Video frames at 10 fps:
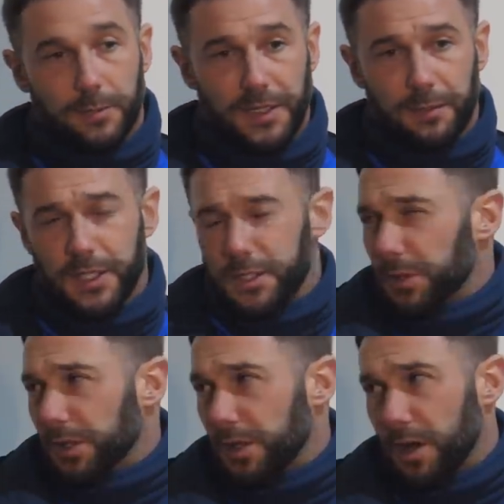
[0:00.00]
By the way, he's
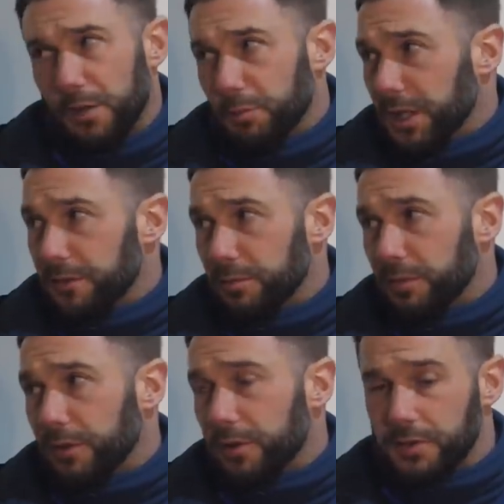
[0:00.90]
been
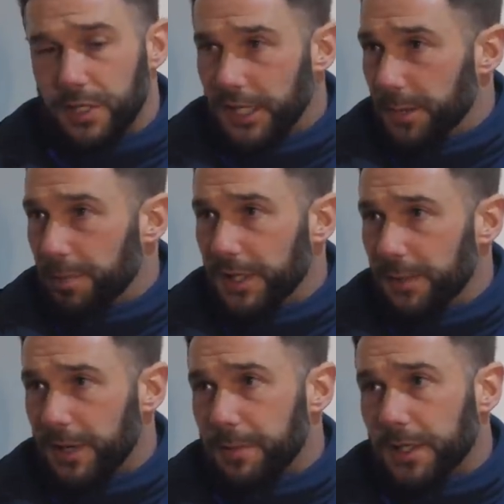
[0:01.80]
unbelievable mm. for mm-hmm. us. And he can play
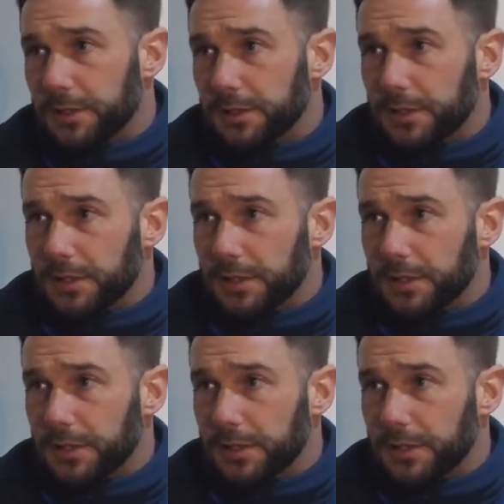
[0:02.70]
the big man.